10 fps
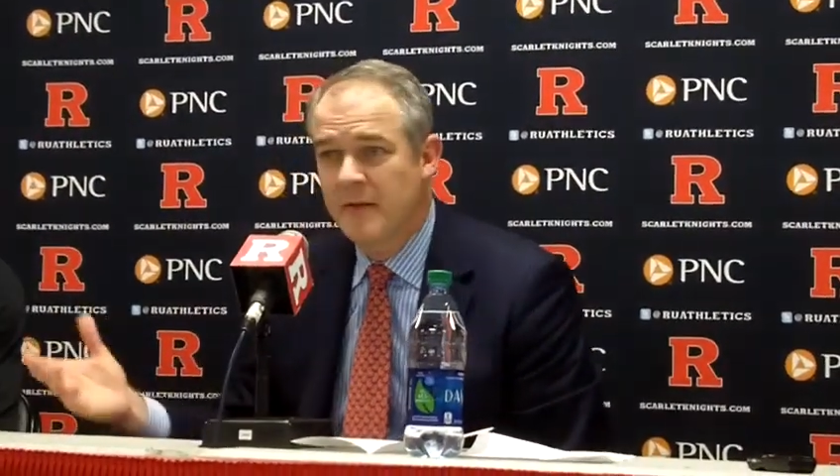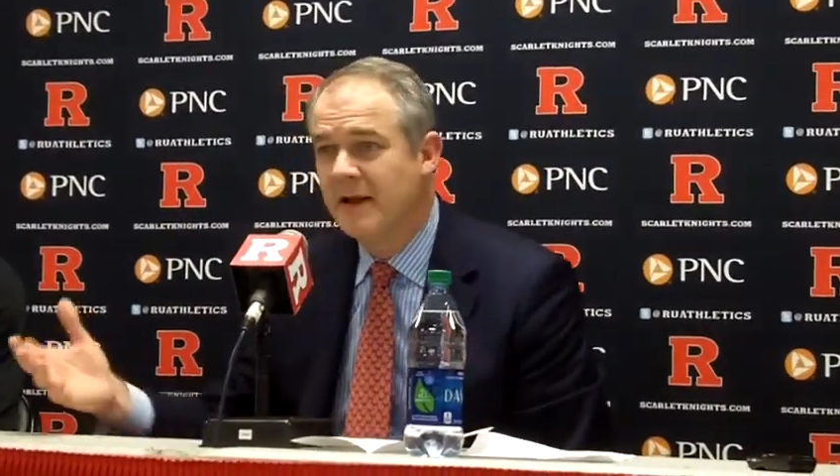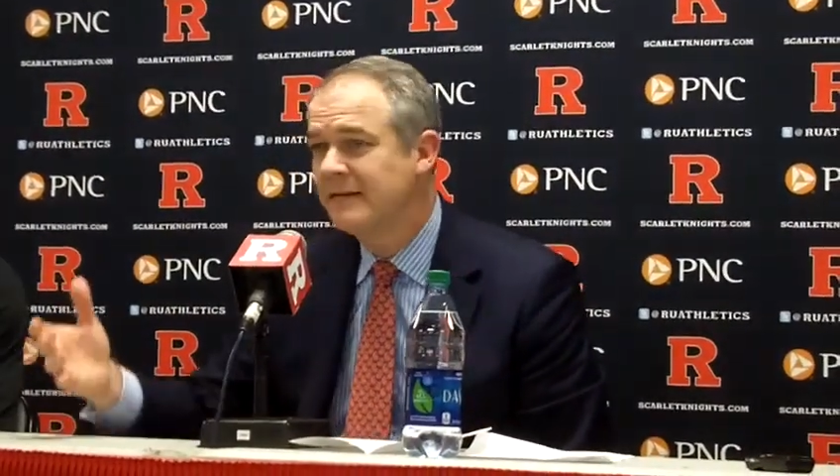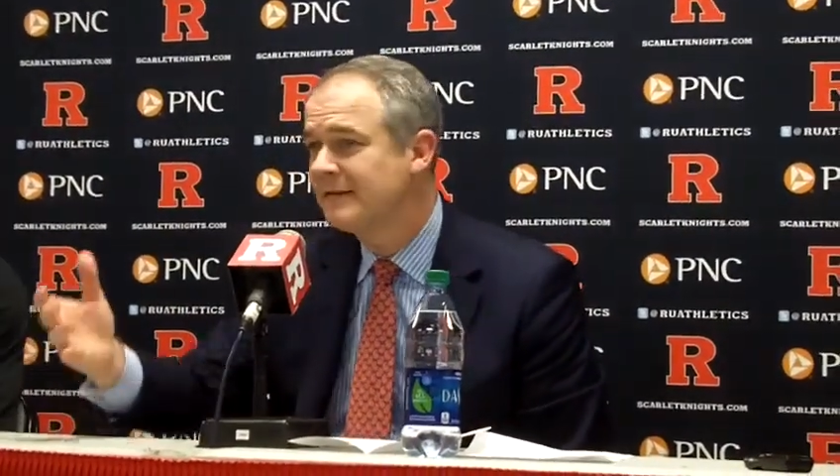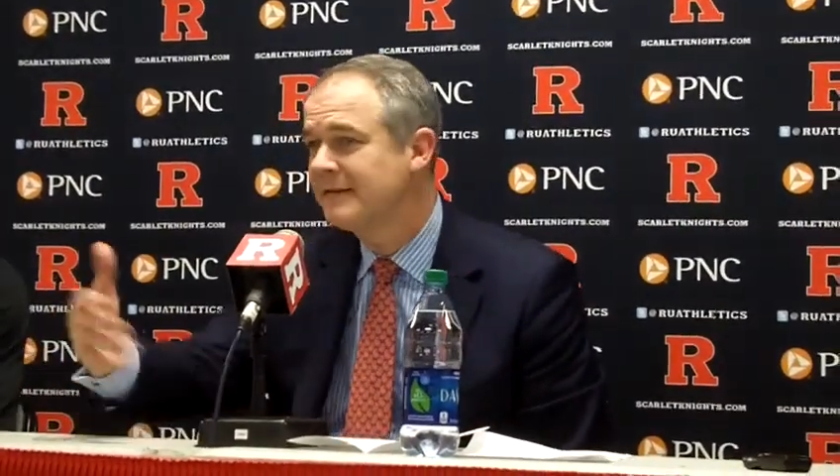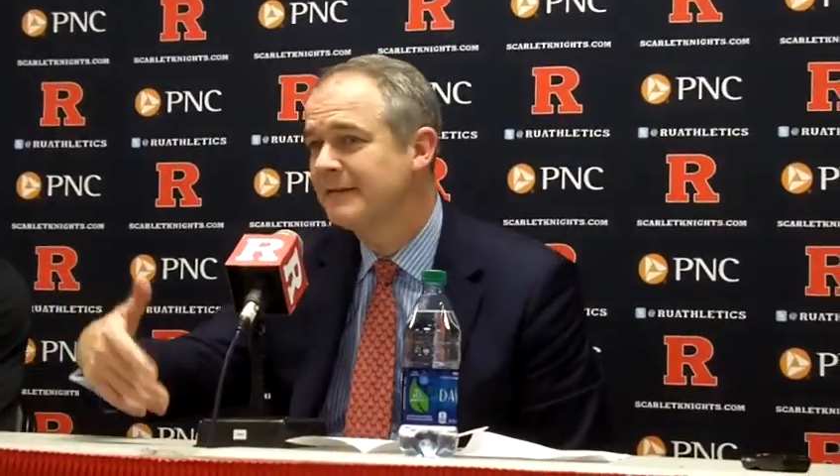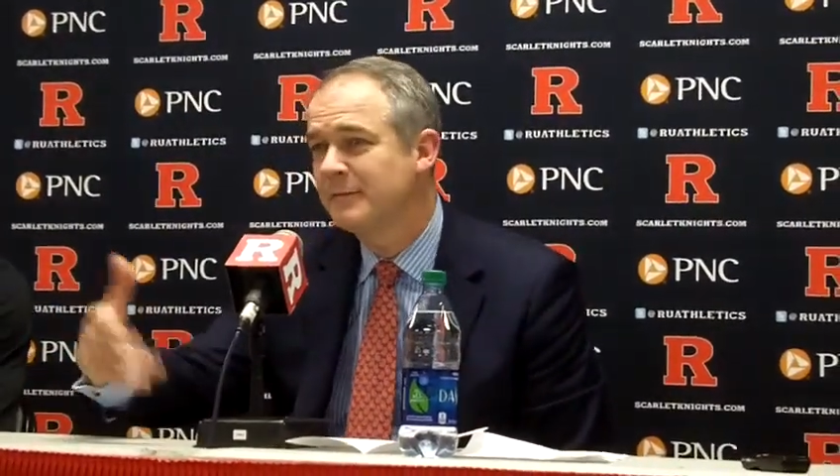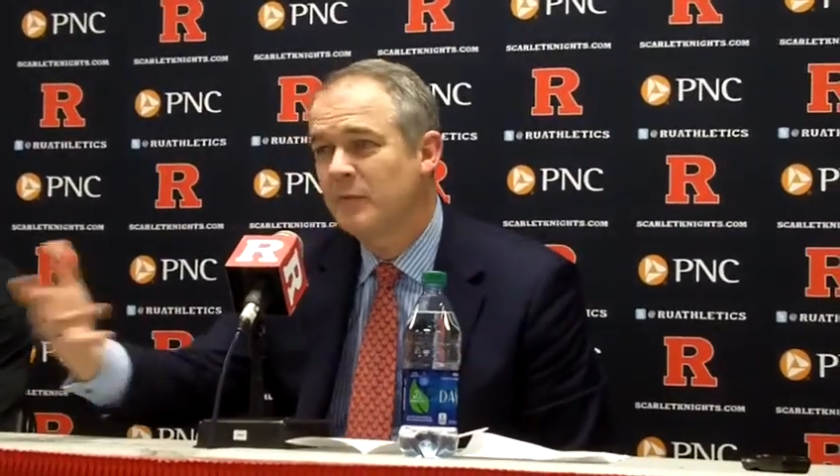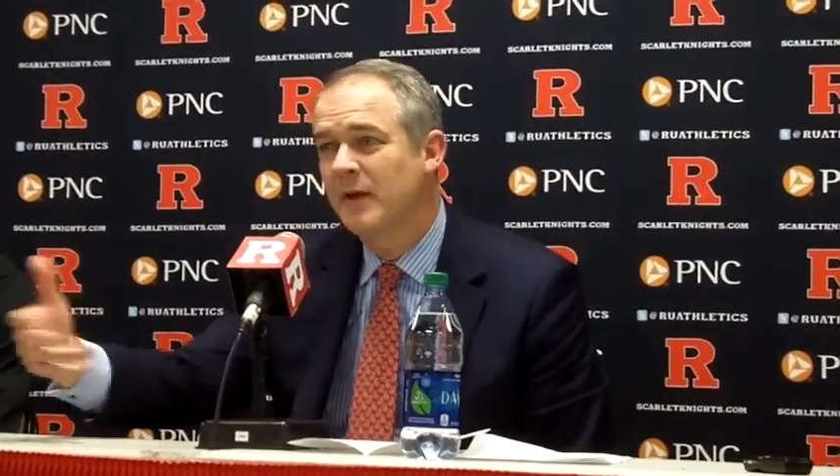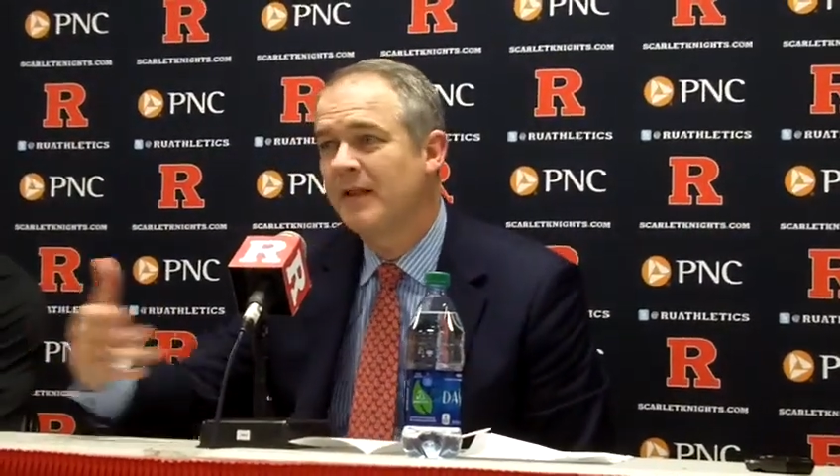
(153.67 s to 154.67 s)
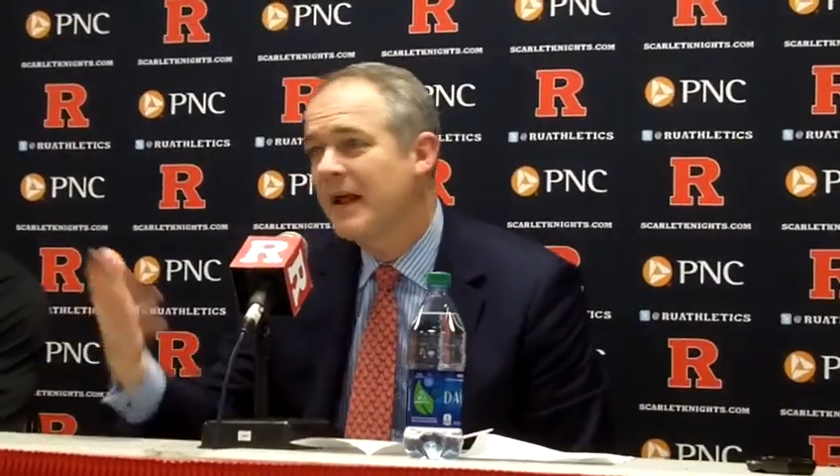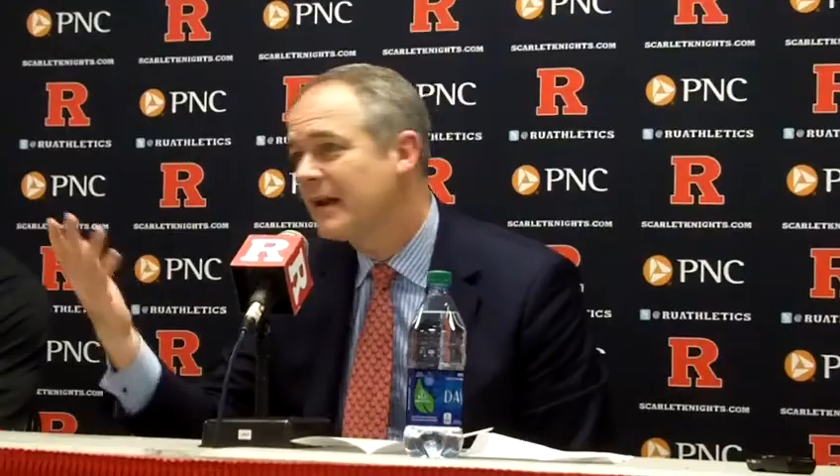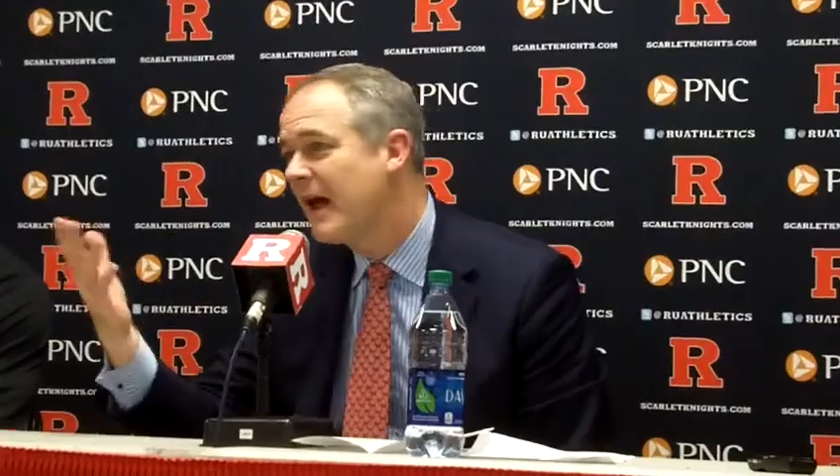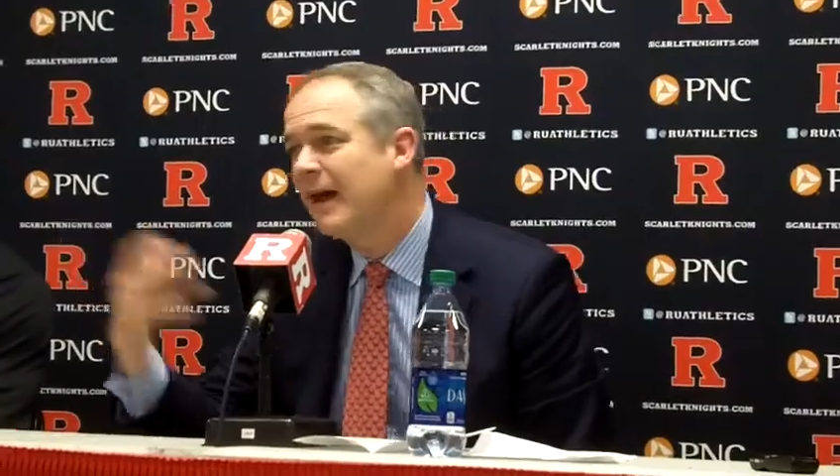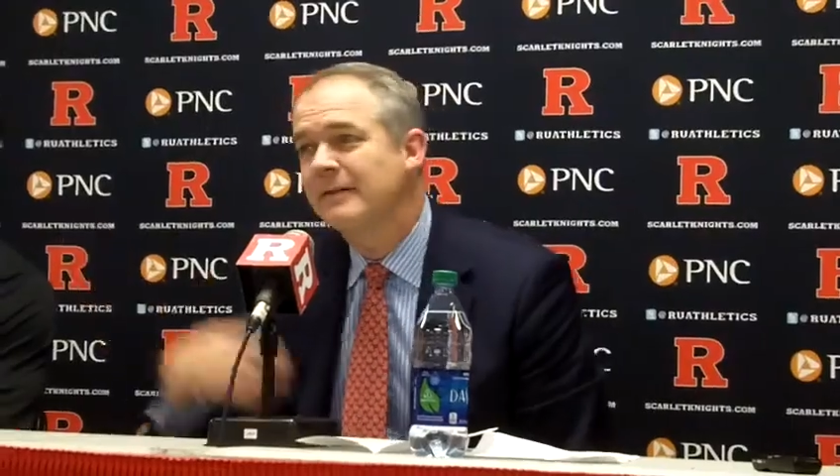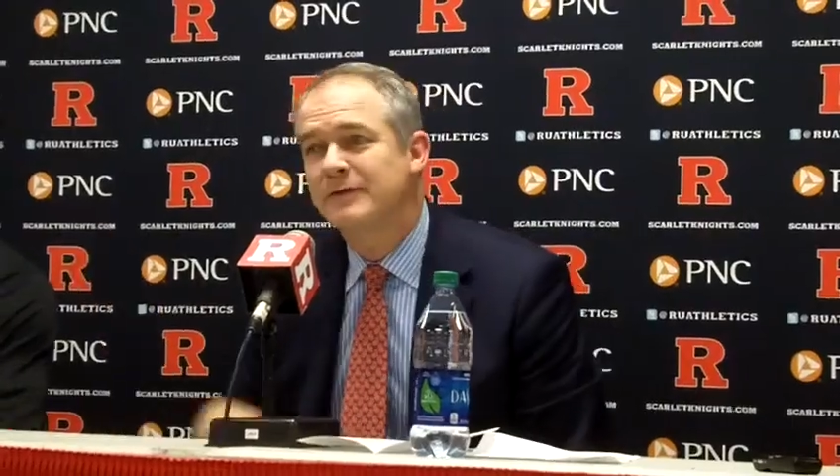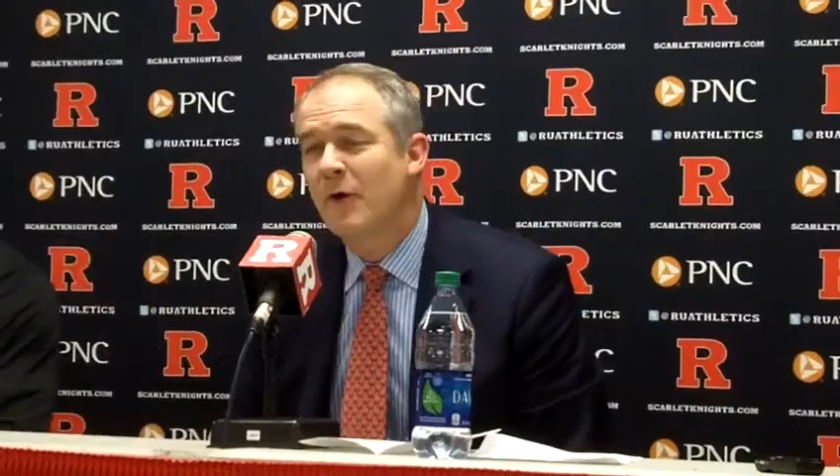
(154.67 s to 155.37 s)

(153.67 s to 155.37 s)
minutes, playing a lot of guys.